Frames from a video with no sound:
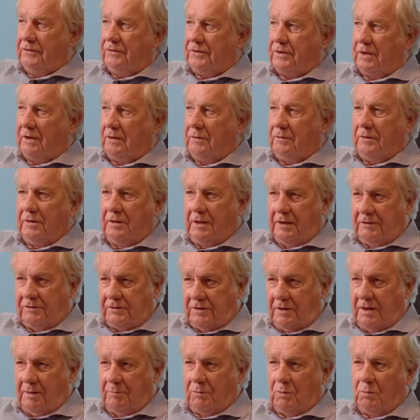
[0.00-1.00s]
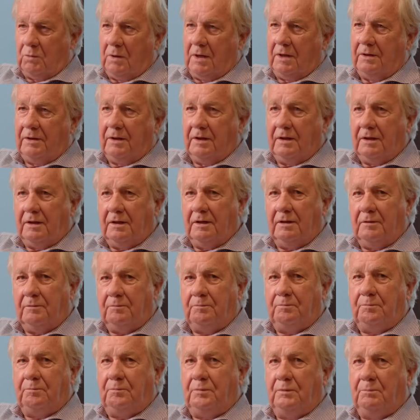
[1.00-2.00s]
So that's number one.
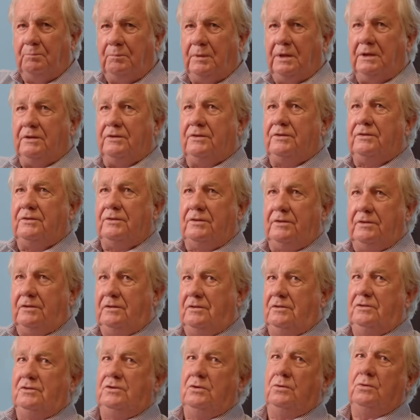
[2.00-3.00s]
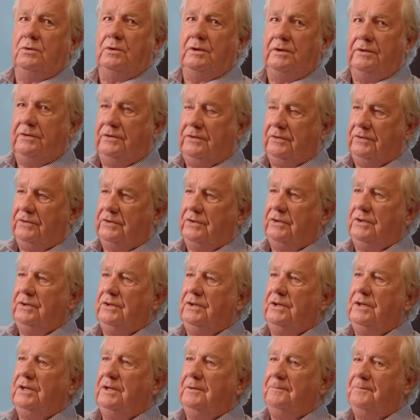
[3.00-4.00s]
Biggest joy is to
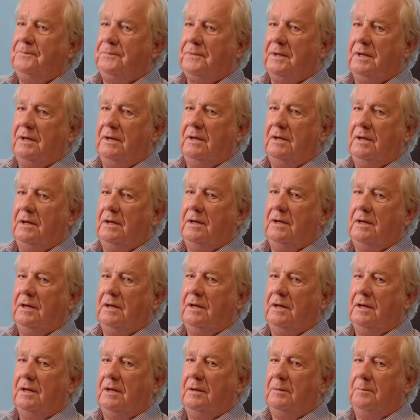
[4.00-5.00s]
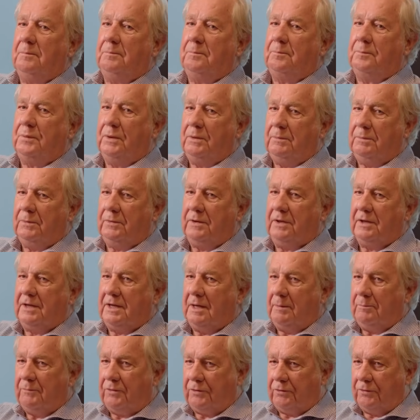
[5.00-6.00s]
see people that
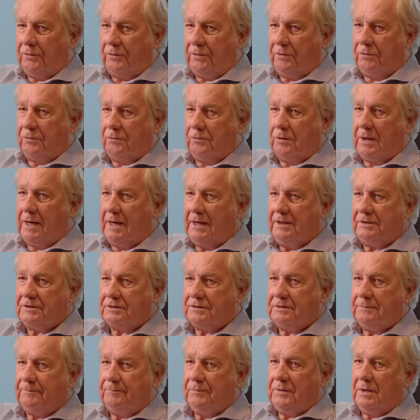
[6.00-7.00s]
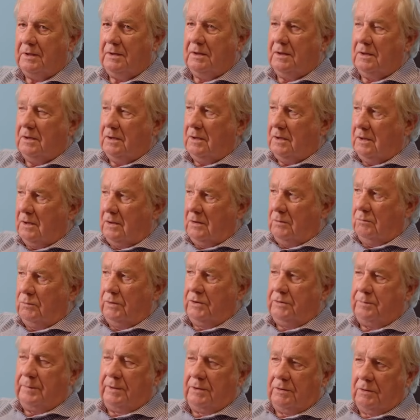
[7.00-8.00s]
come through the ranks. We
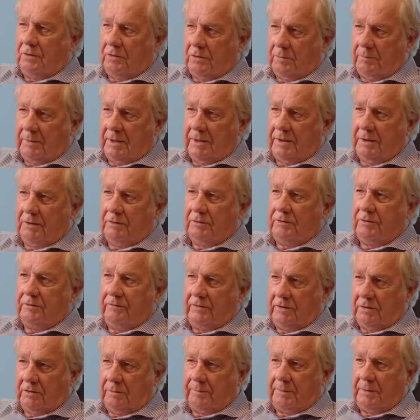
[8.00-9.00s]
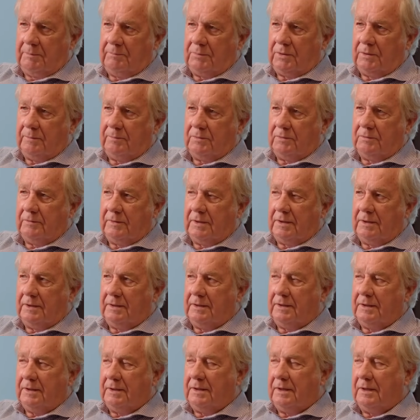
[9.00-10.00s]
spend a lot of money on developing people
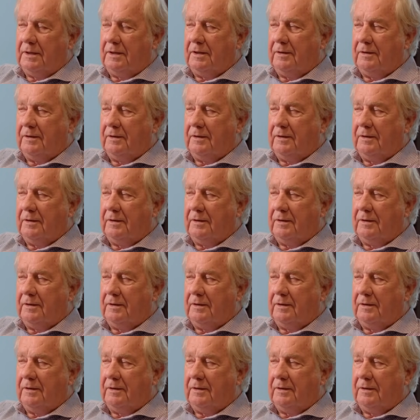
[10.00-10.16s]
and,